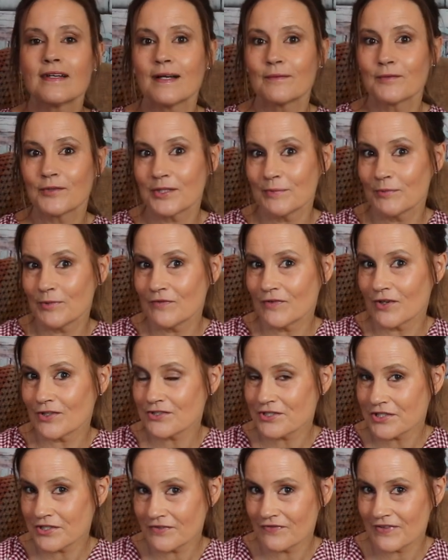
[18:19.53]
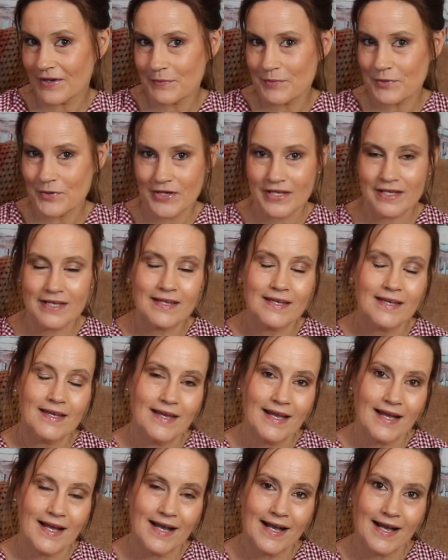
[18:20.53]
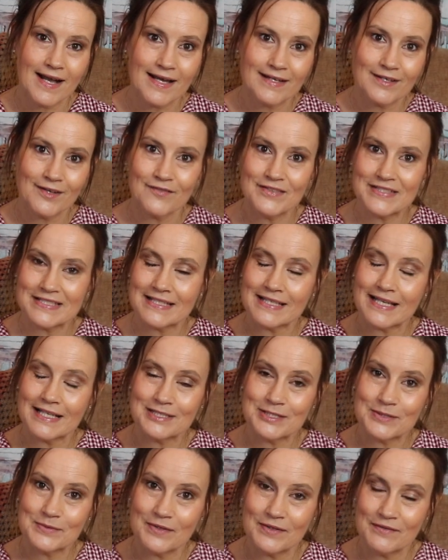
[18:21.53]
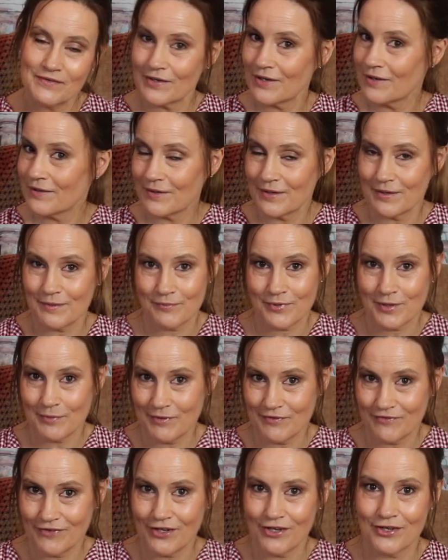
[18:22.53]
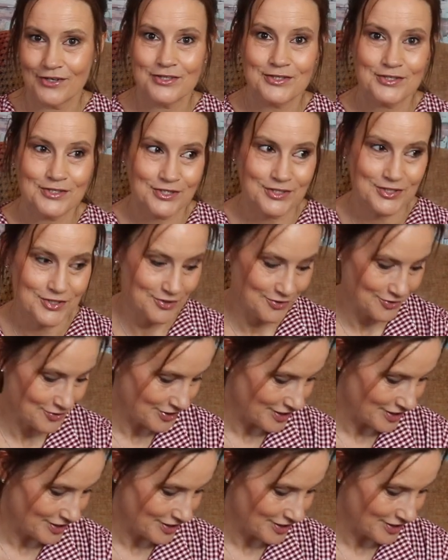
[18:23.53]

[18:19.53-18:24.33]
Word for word: I'm going to move on to the fabric, and obviously I'll do a proper vlog to show